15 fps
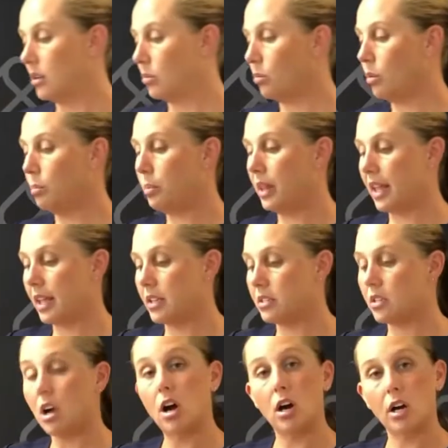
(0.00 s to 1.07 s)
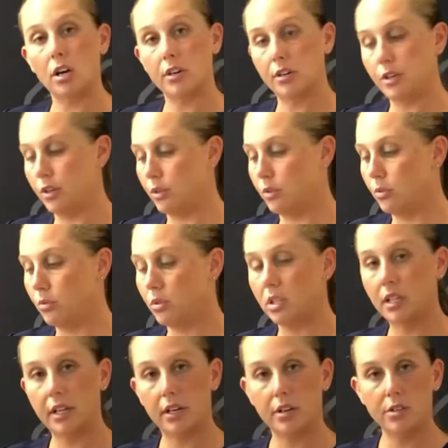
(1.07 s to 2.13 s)
We'll place our new
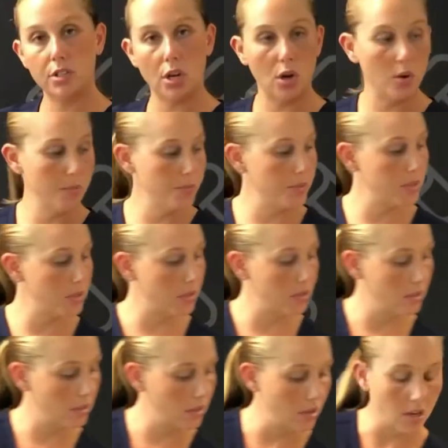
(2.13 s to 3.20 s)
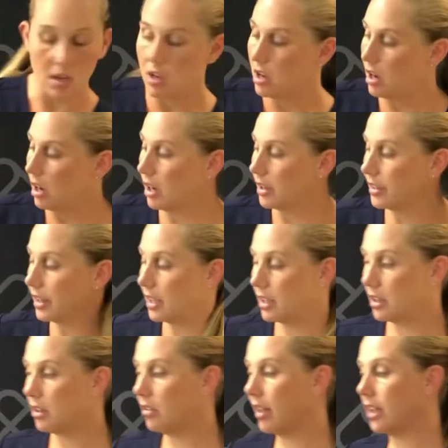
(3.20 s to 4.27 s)
clear domes on the
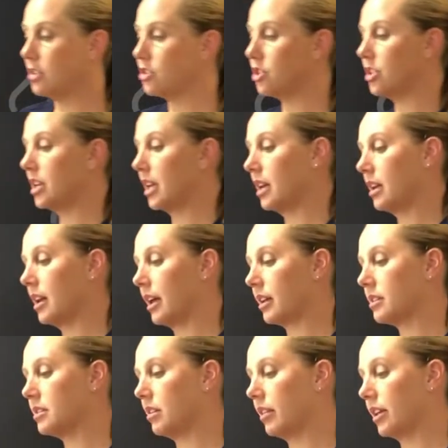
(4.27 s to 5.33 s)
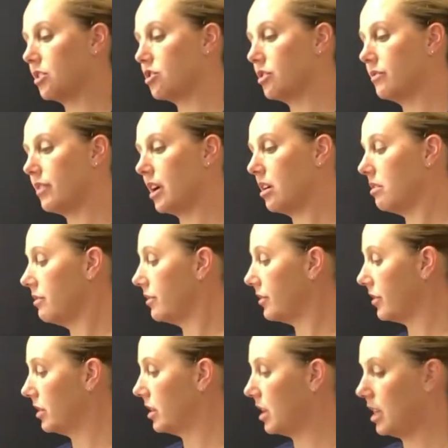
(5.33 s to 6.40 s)
inhalation and exhalation valve
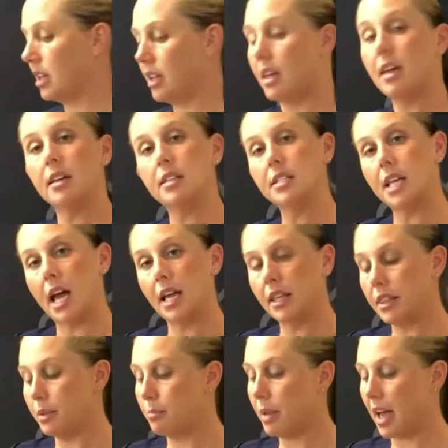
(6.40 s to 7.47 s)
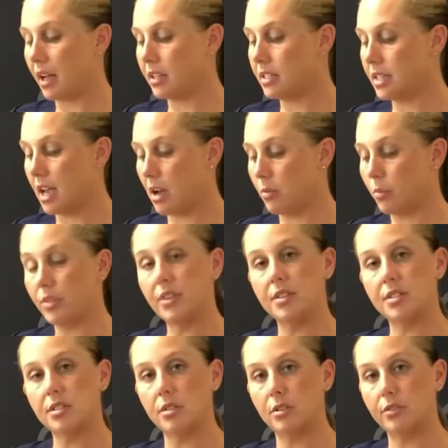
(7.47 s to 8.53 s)
and tighten them back down with the
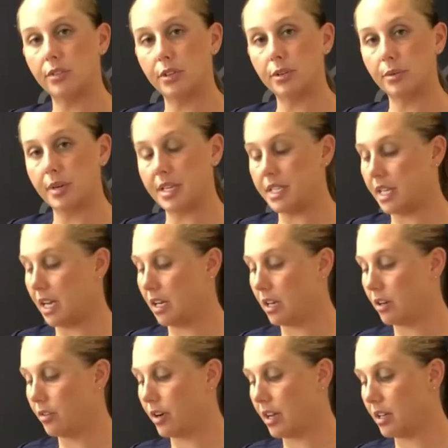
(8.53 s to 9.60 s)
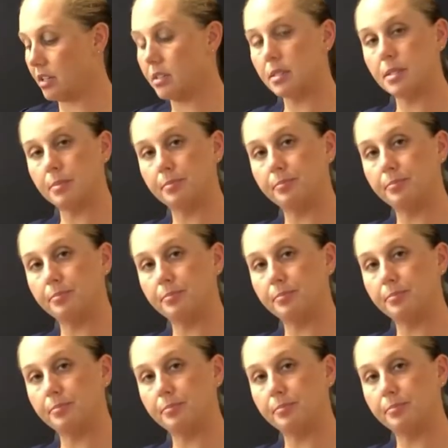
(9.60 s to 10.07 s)
silver retaining rings.